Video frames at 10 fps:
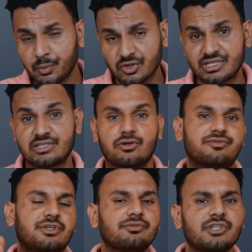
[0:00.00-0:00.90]
process of
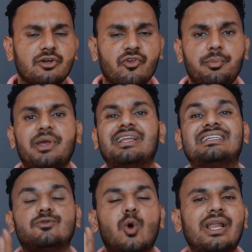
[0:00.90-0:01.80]
Surfshark VPN
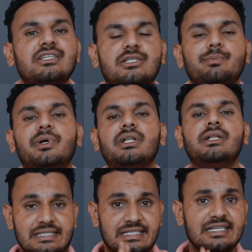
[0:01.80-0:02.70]
is very simple.
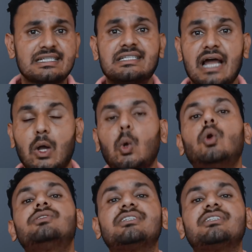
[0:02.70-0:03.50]
Just download the